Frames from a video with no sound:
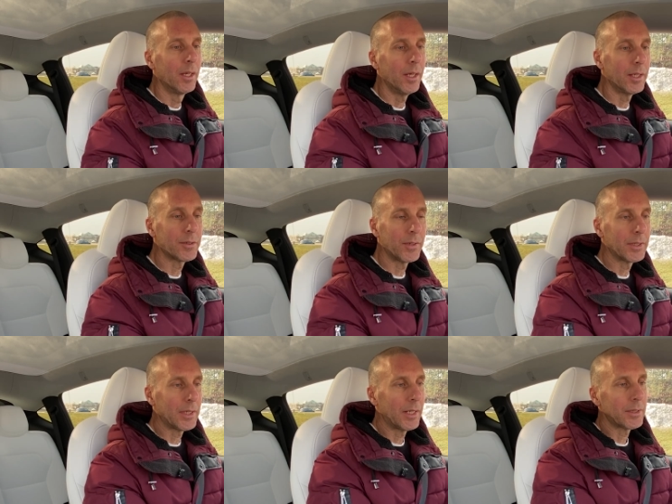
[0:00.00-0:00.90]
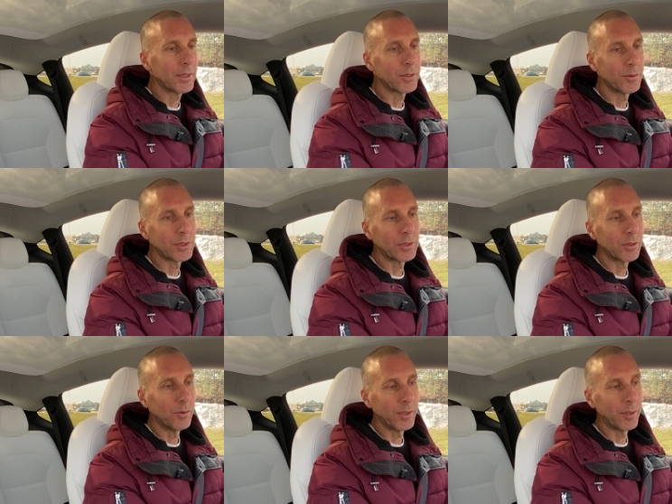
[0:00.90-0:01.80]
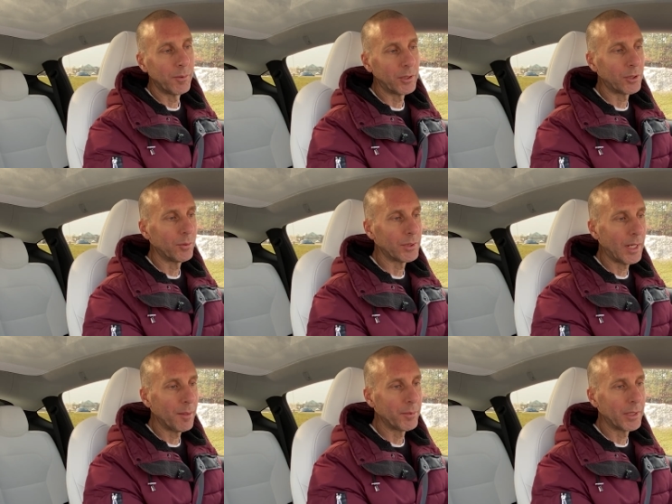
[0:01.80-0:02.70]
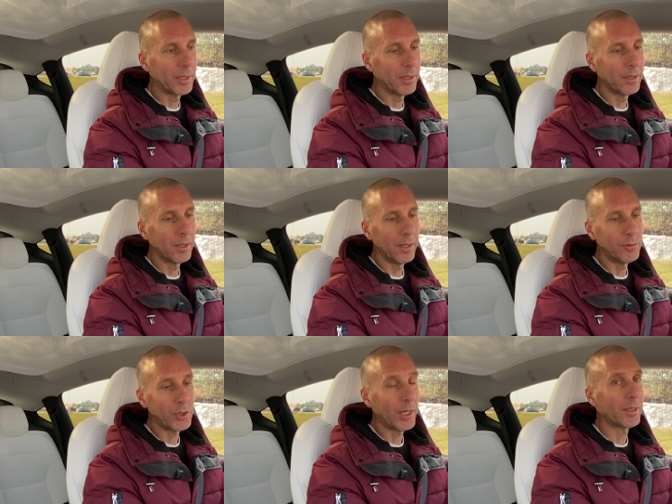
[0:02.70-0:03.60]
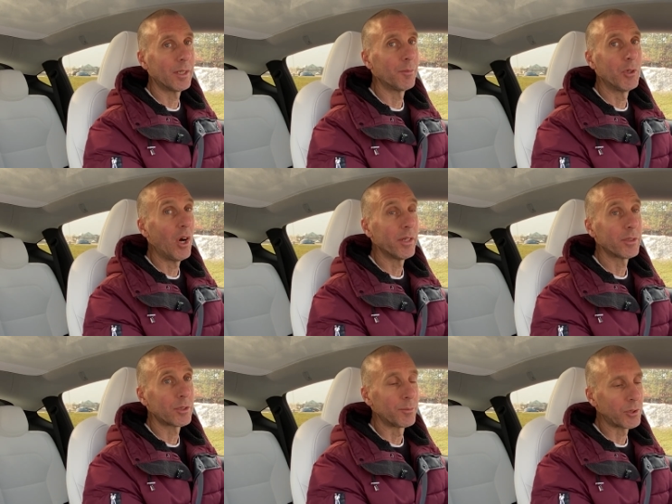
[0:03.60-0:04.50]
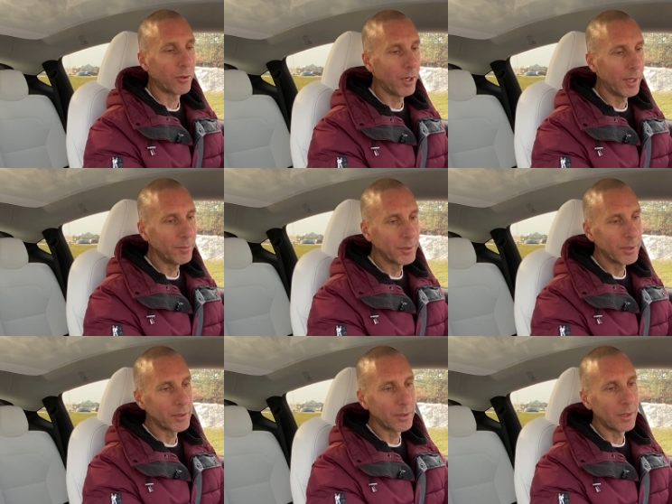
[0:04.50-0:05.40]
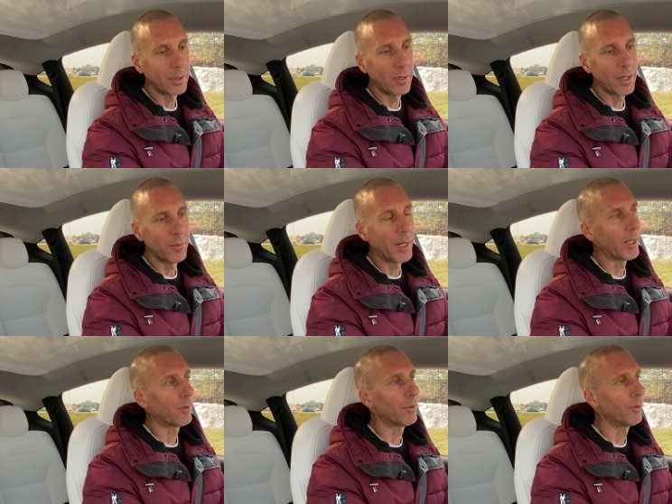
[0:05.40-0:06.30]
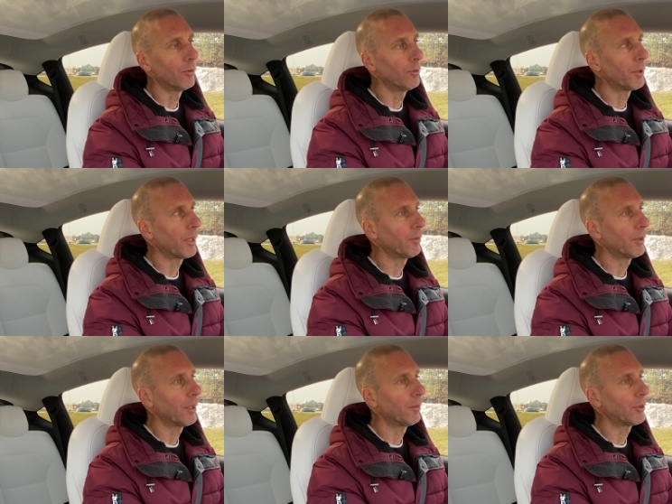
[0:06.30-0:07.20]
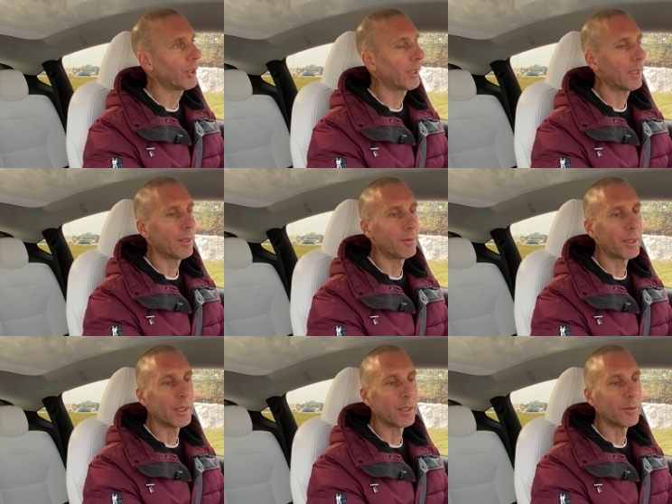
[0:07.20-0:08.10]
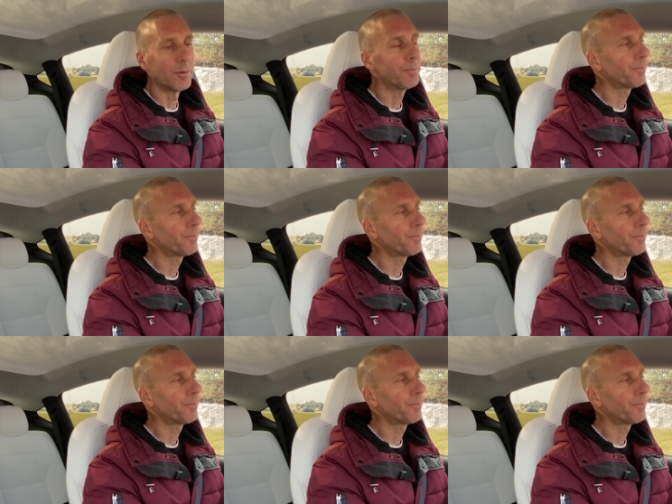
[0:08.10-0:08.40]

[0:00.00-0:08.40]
It's fantastic, so it's still going. I'm not sure what's happening there. I've checked and I'm not subscribed. It's not an automatic renewal, but I will double check that when I get home.